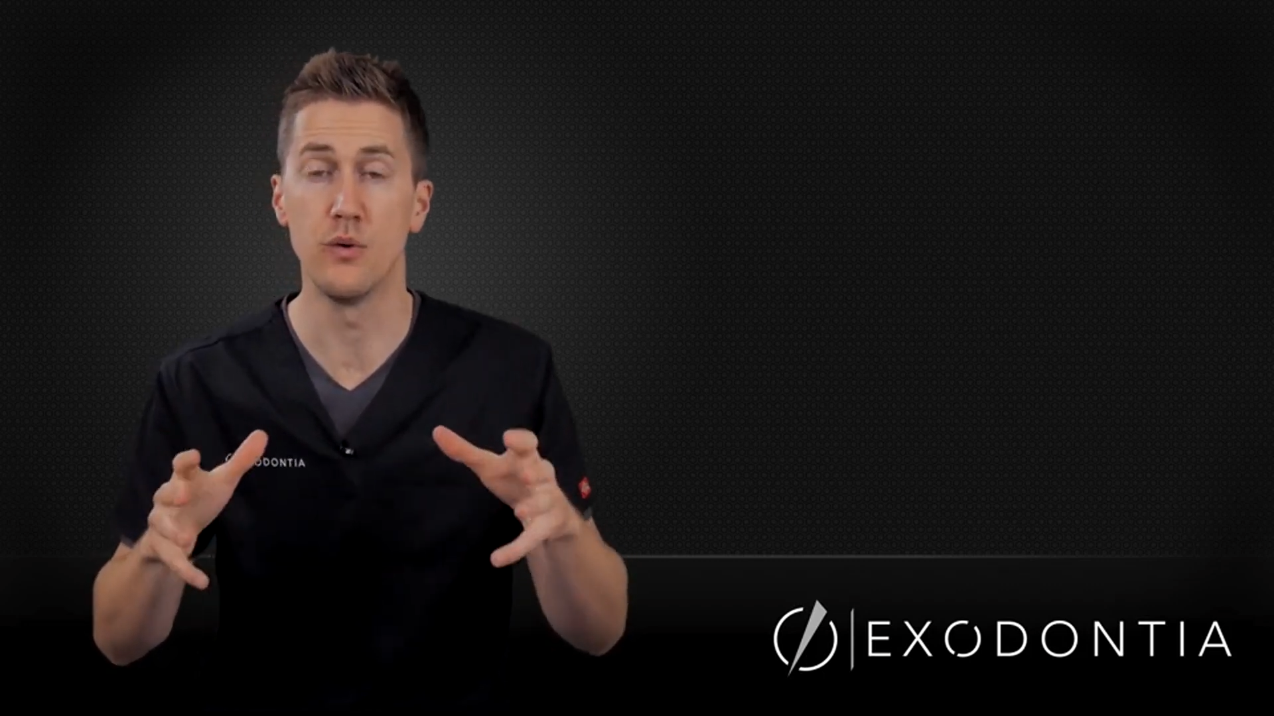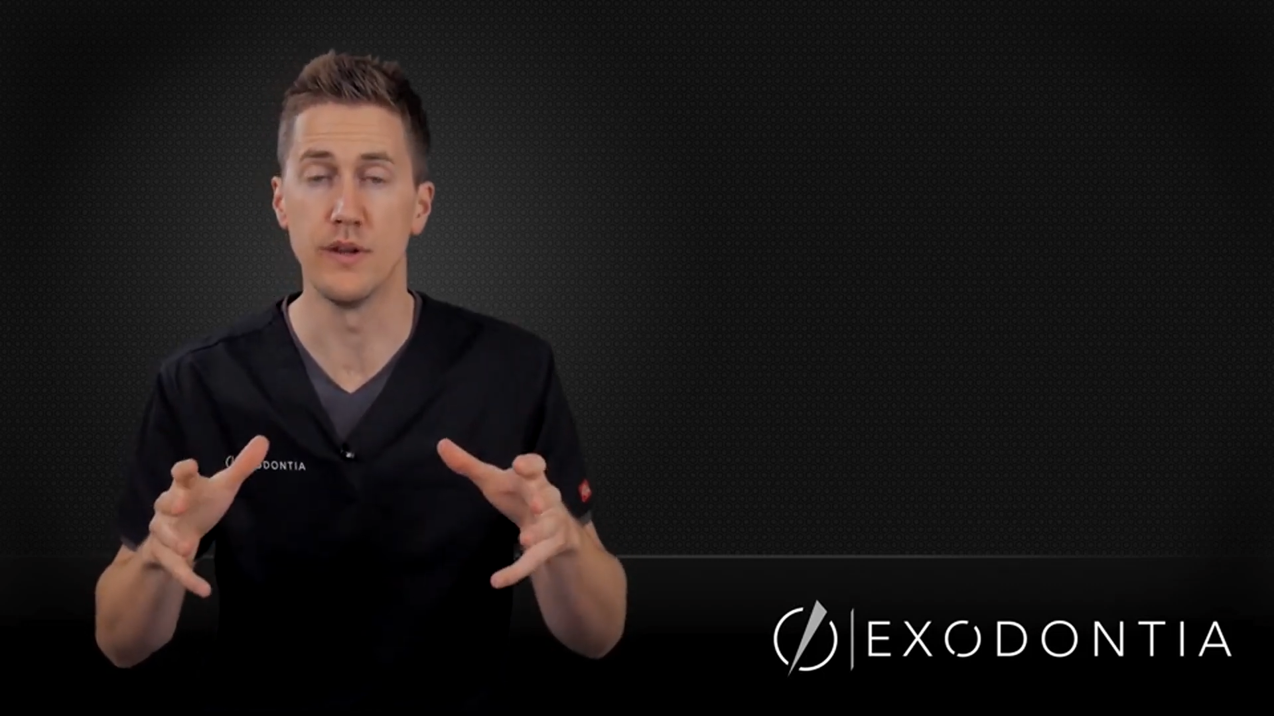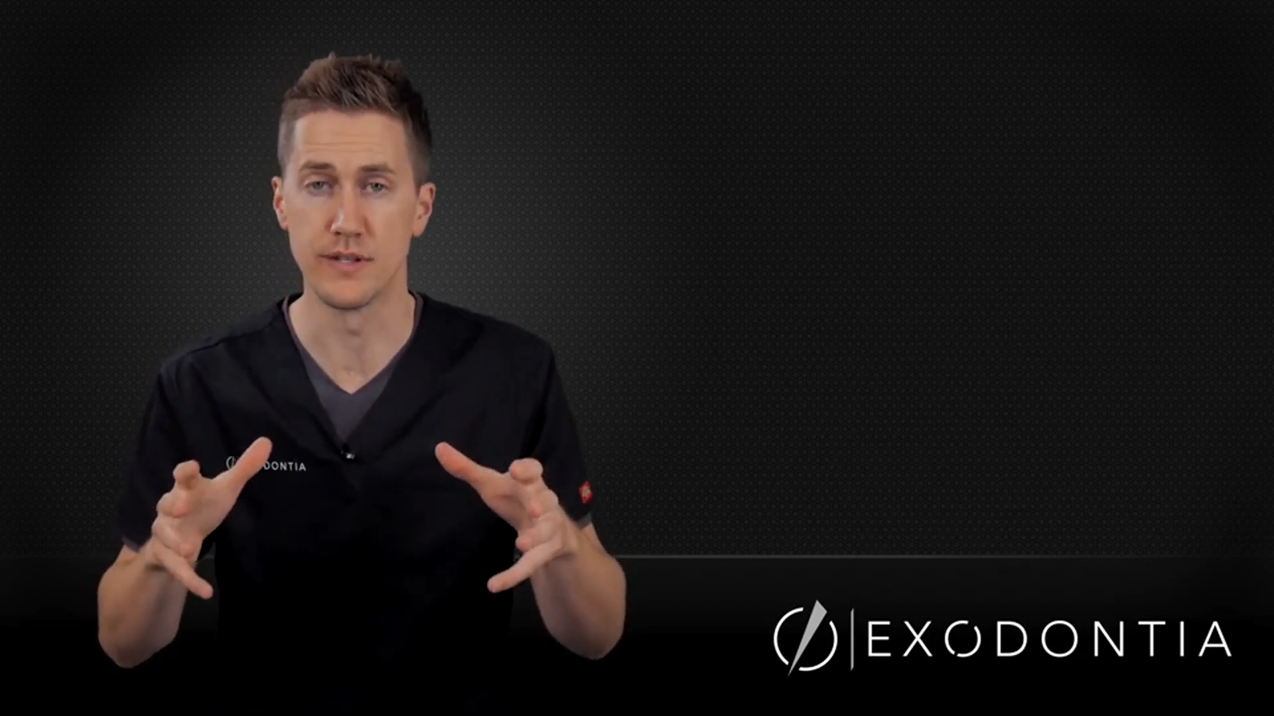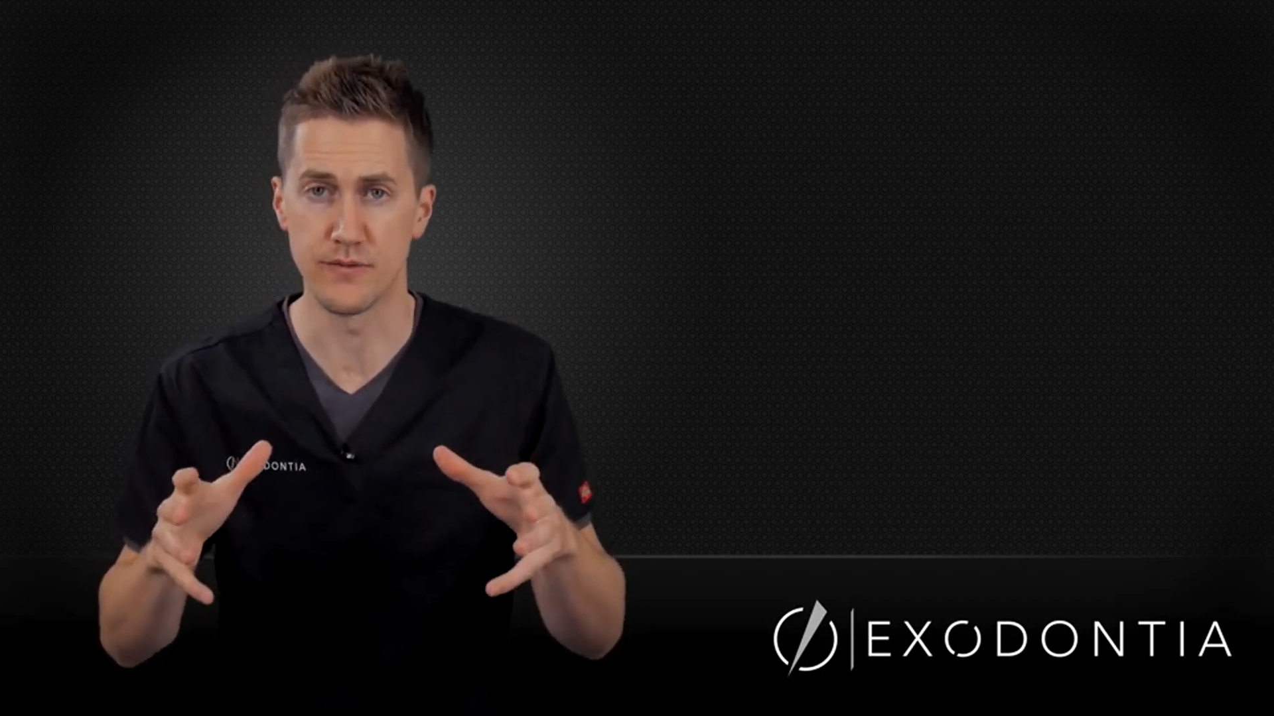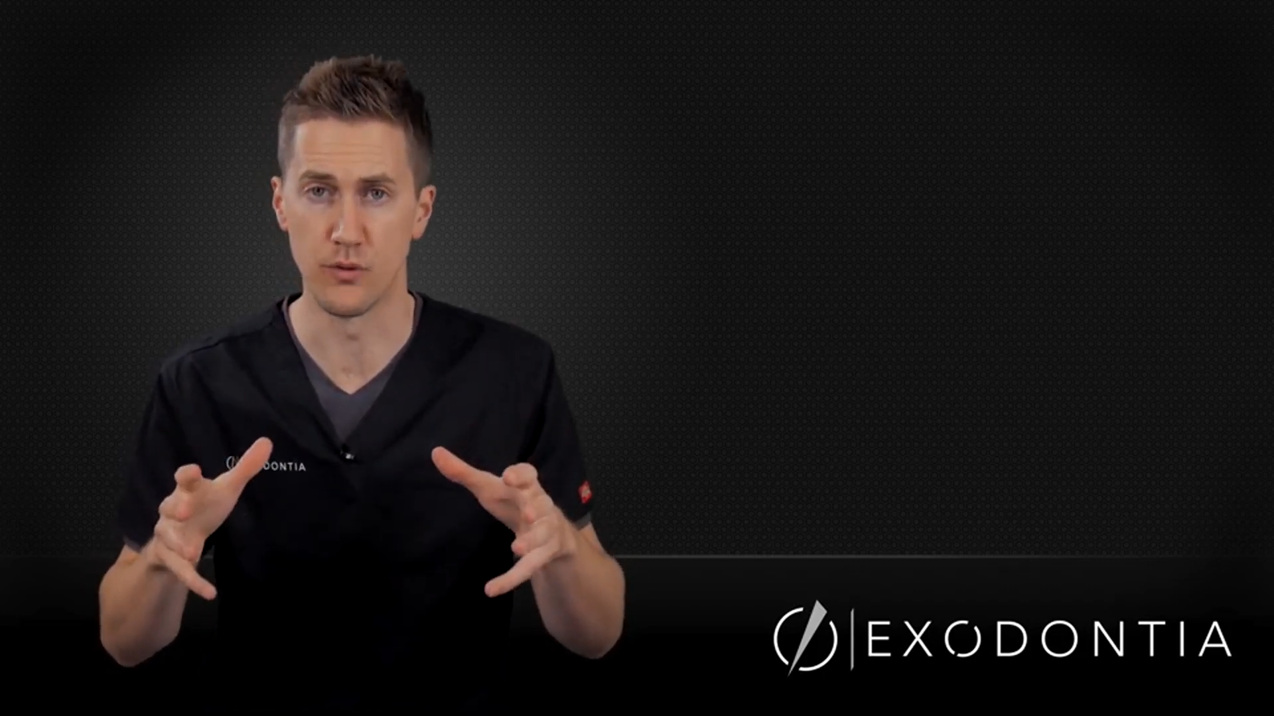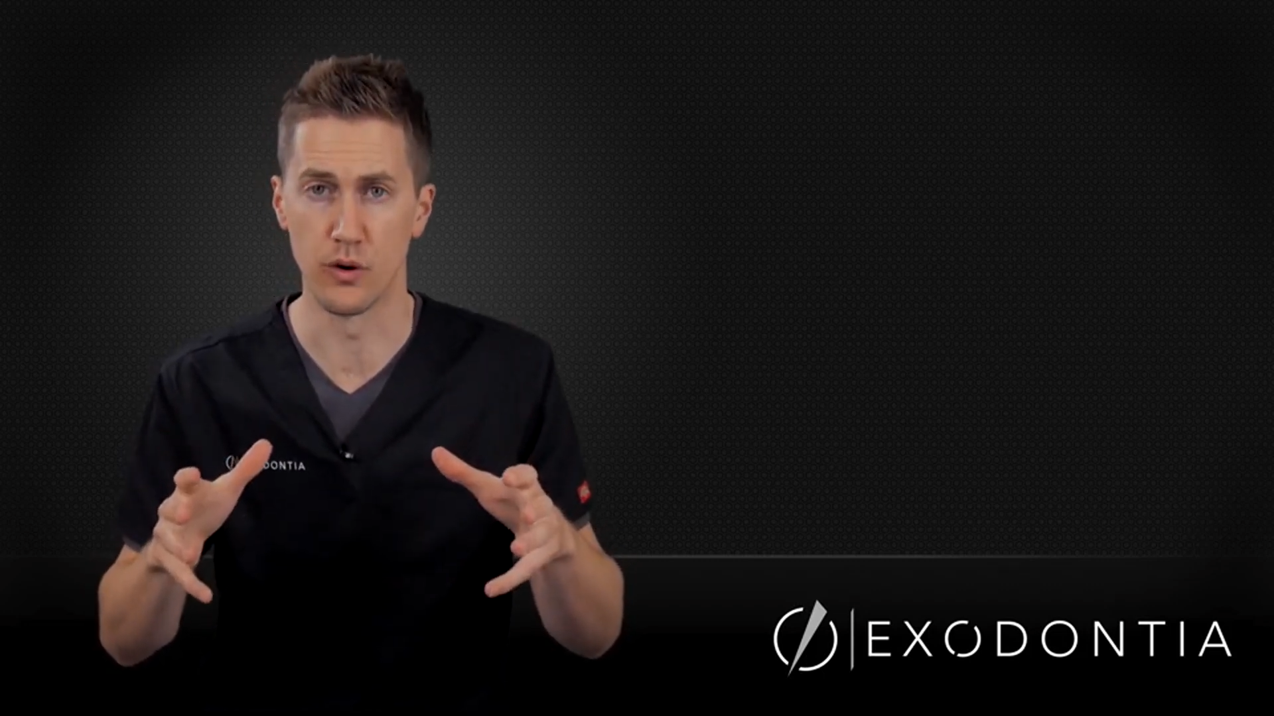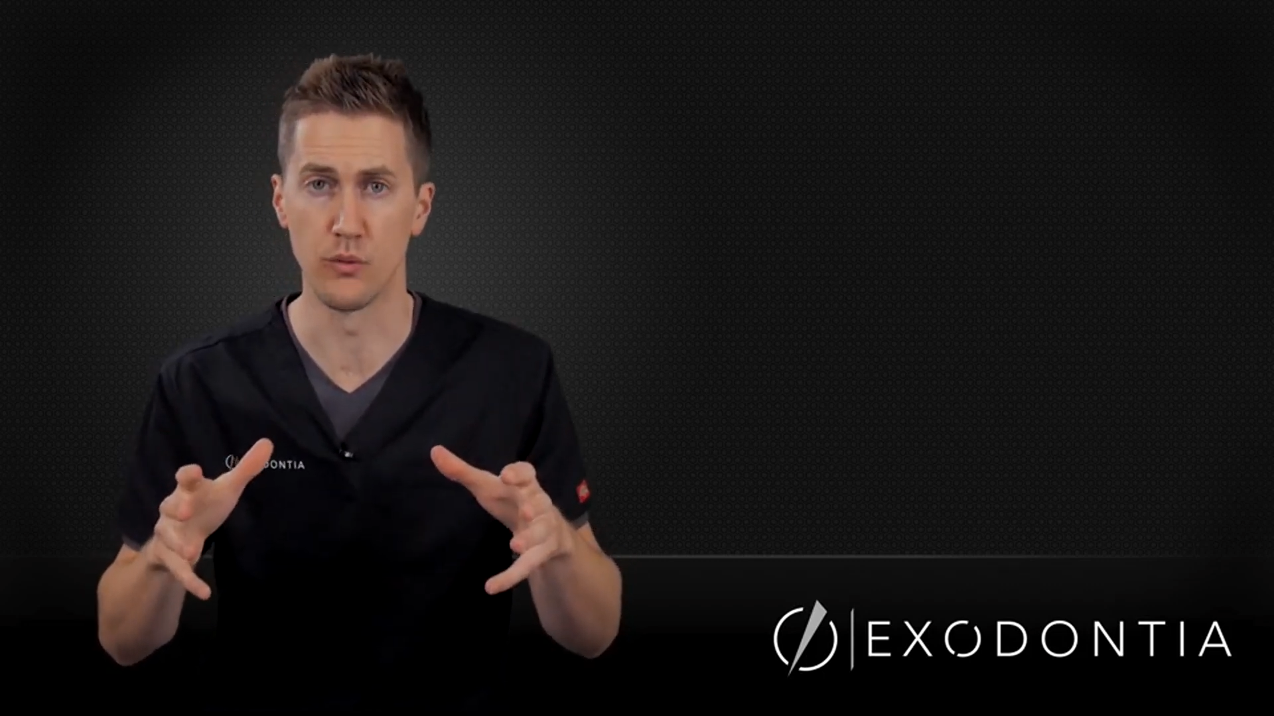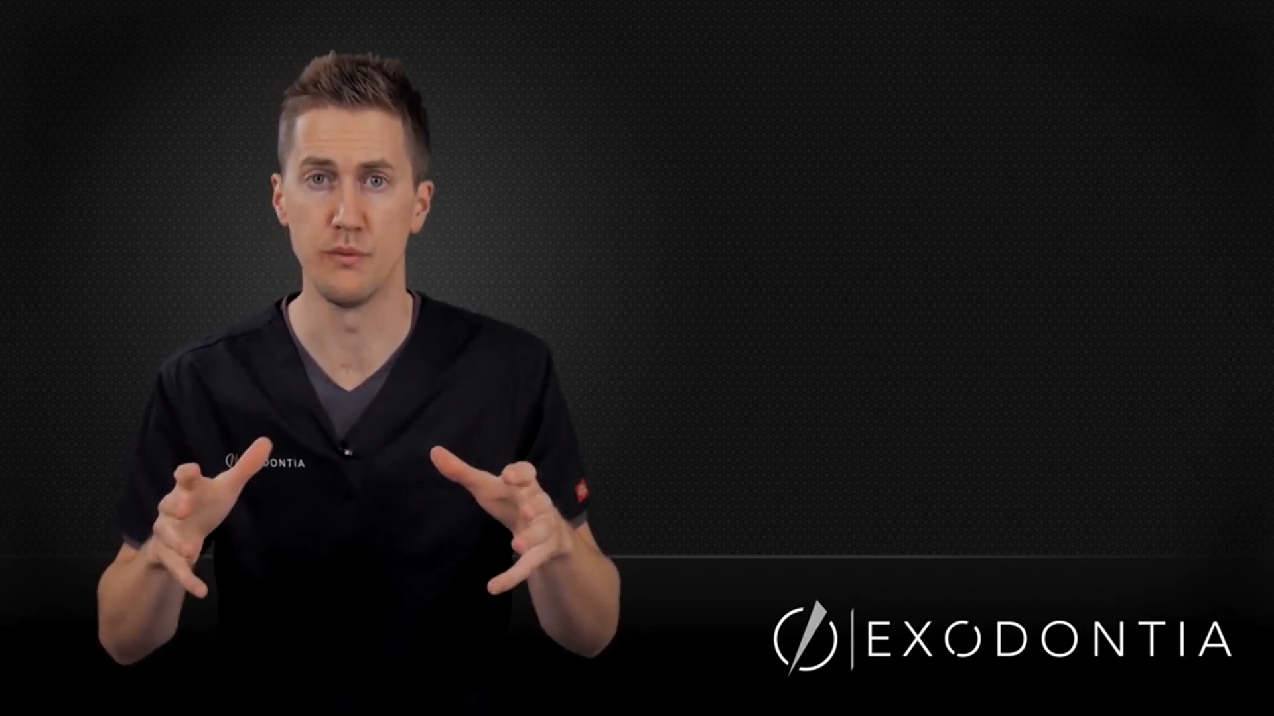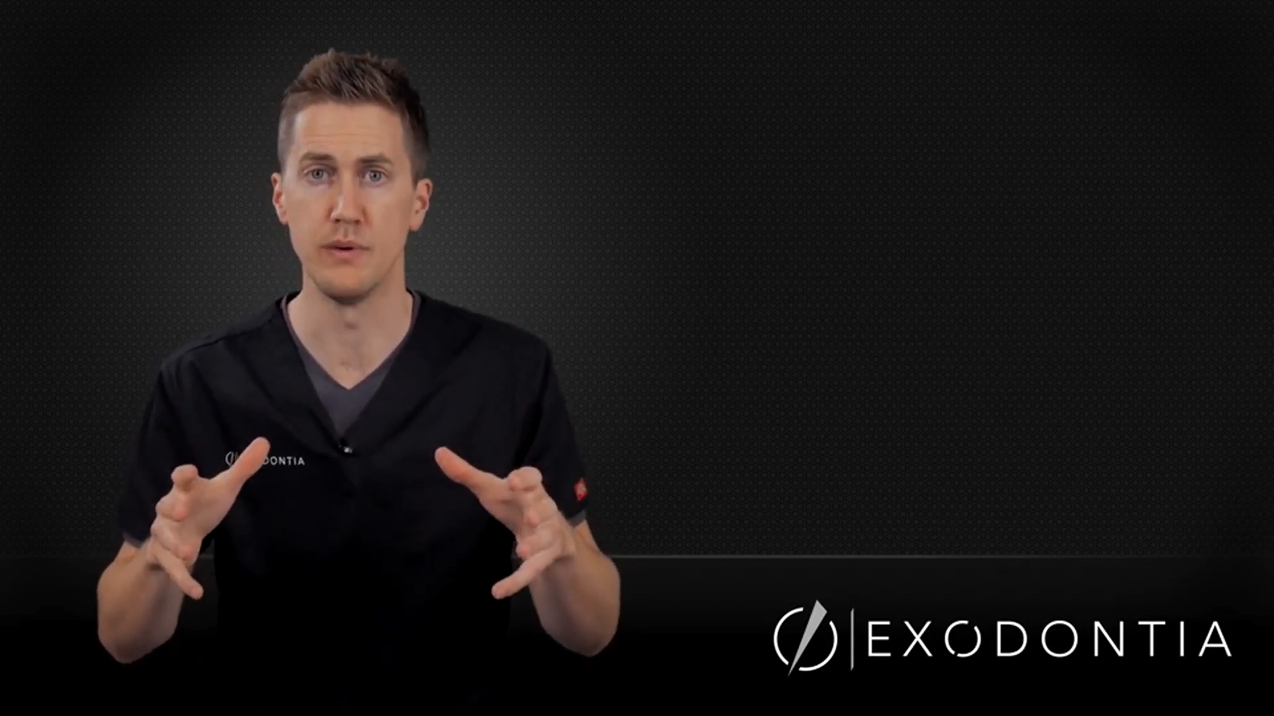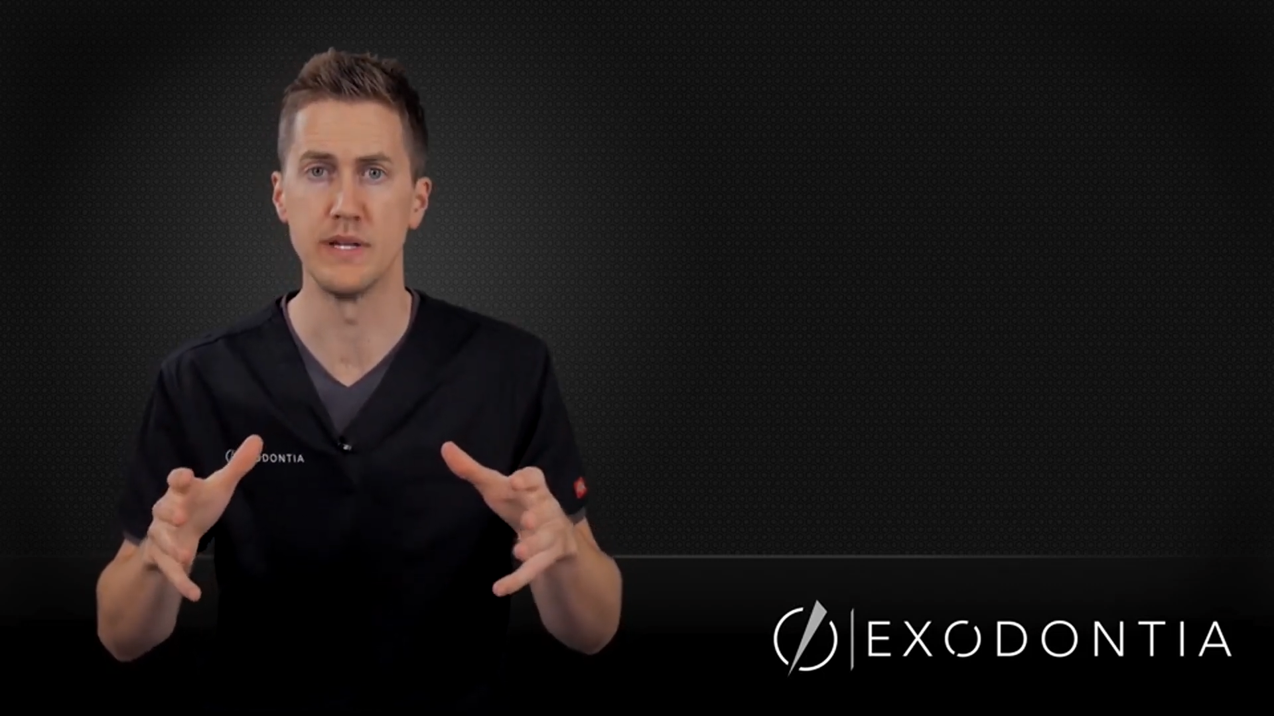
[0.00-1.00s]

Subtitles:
this for would be,